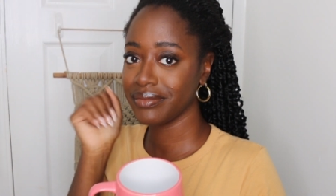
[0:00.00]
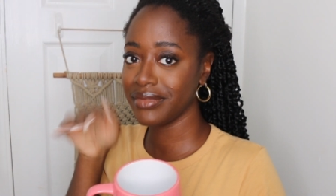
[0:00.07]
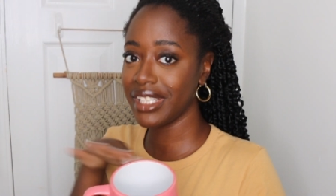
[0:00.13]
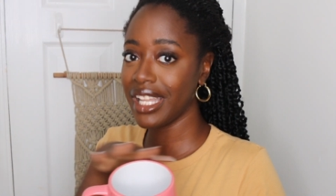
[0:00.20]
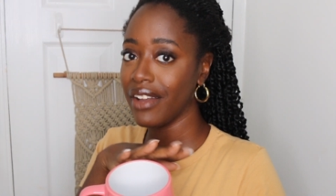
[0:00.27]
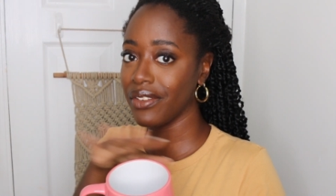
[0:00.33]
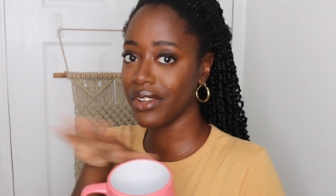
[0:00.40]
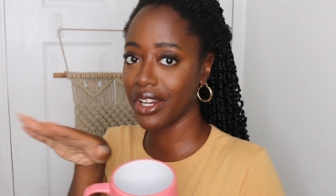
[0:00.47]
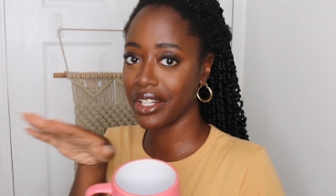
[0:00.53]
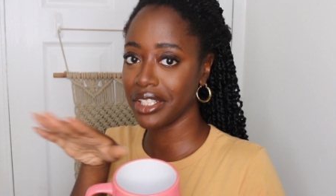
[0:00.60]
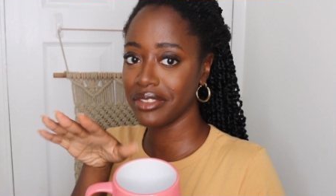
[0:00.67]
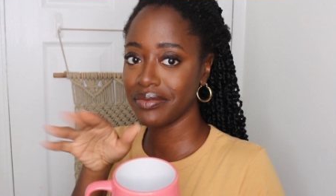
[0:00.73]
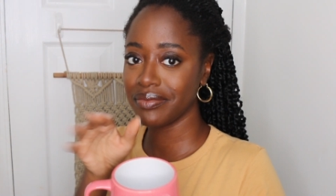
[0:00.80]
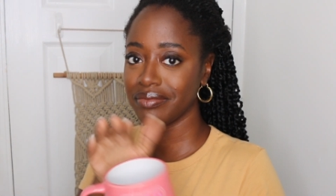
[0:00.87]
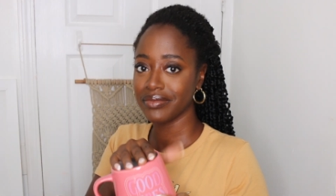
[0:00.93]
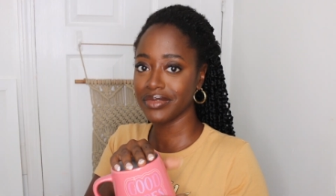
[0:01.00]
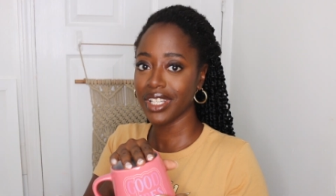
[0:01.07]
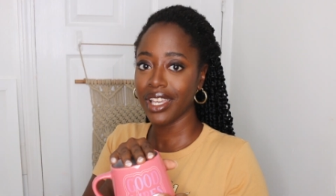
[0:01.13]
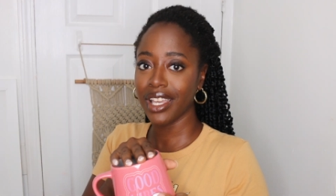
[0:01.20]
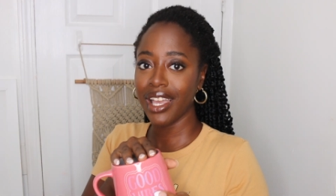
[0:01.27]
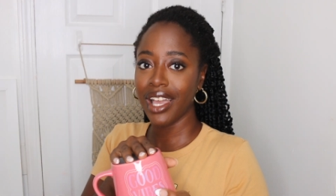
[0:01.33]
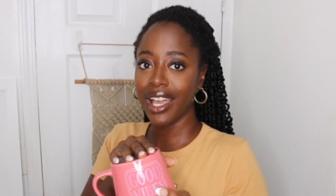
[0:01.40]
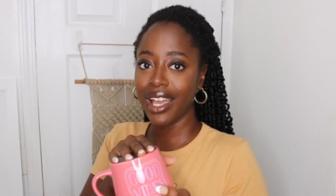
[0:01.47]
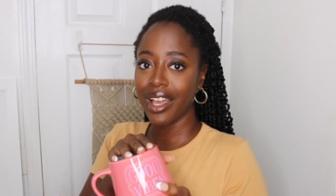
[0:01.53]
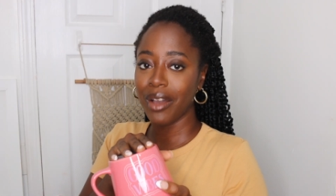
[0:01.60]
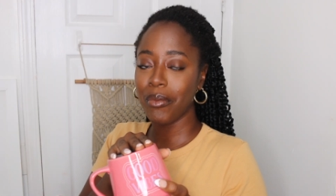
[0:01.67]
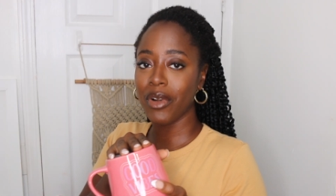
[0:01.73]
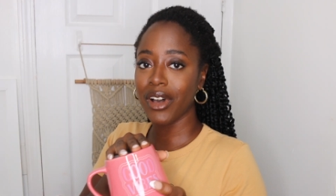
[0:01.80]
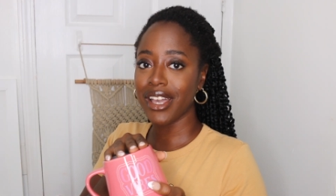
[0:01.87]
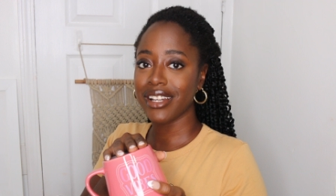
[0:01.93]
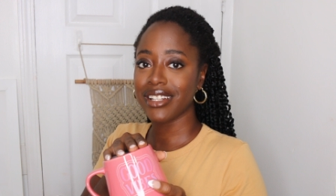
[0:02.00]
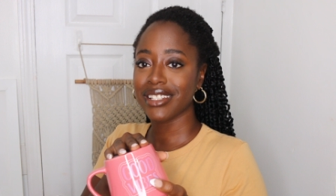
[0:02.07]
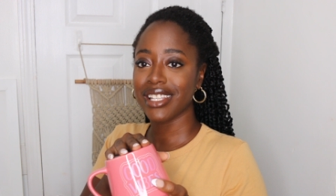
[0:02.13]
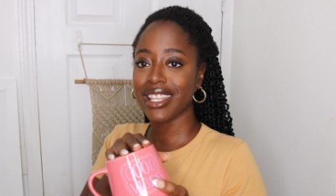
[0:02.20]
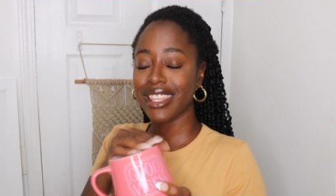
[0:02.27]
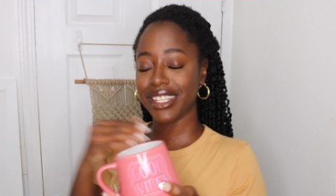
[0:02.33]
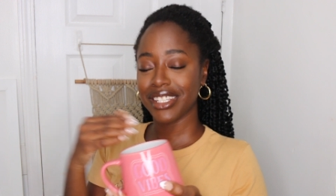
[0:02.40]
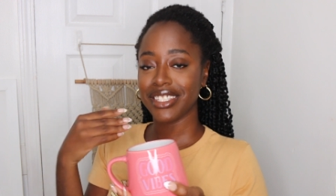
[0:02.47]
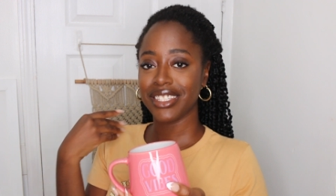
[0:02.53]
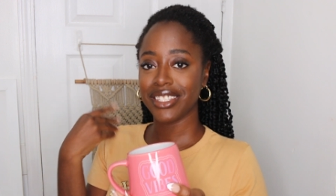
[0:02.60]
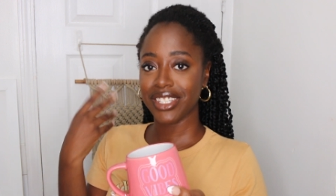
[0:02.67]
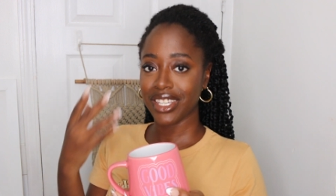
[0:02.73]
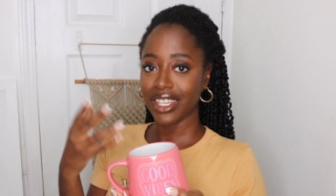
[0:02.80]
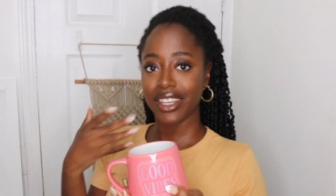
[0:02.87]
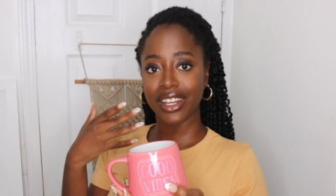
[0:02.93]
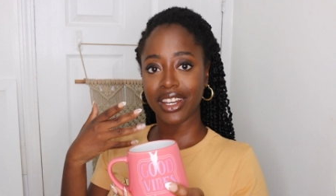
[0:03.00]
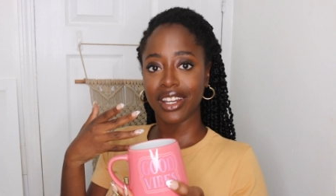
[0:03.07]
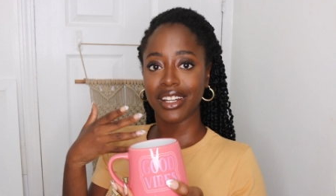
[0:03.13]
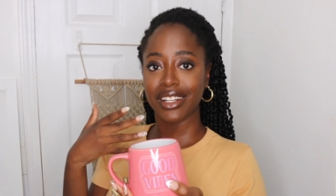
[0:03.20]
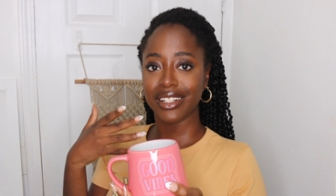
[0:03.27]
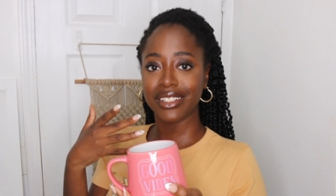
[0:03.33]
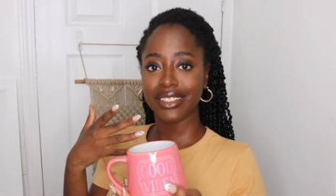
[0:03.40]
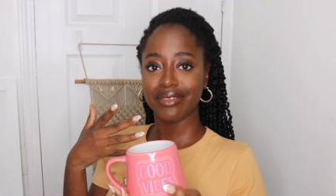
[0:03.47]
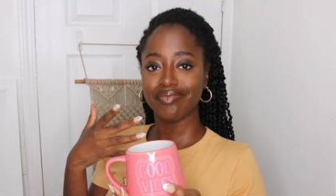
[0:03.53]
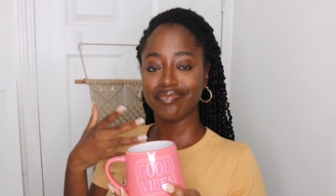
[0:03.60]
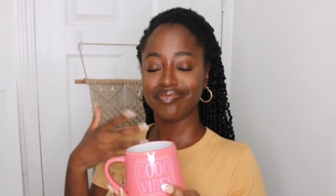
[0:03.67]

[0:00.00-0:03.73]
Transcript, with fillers: Never. But this year,